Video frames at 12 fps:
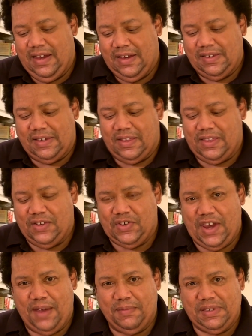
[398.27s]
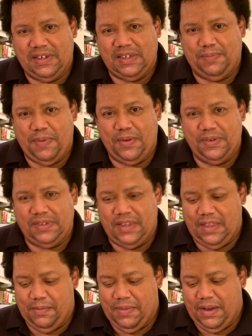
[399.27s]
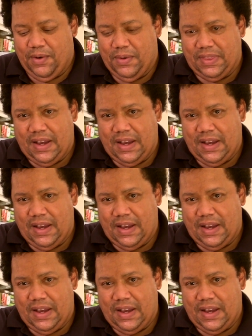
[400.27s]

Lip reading: so that the jam's exposed in the middle with